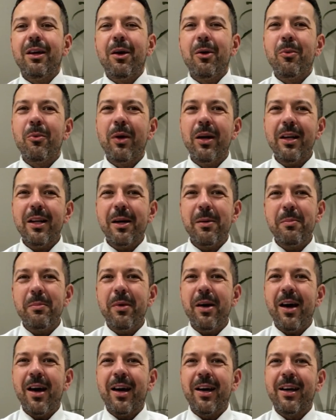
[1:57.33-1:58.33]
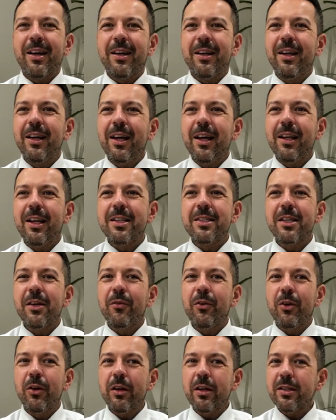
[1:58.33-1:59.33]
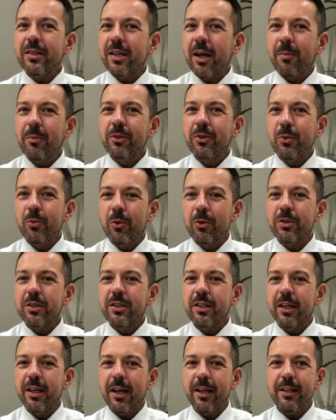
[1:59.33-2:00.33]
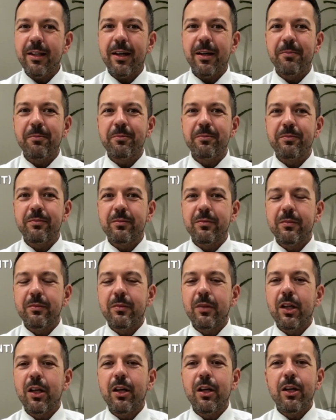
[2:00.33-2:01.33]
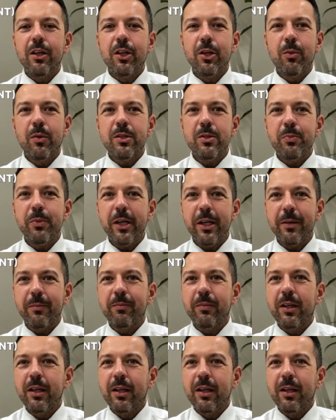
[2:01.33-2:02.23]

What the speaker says: Welcome back. Let's have a look at some of the words together. USP.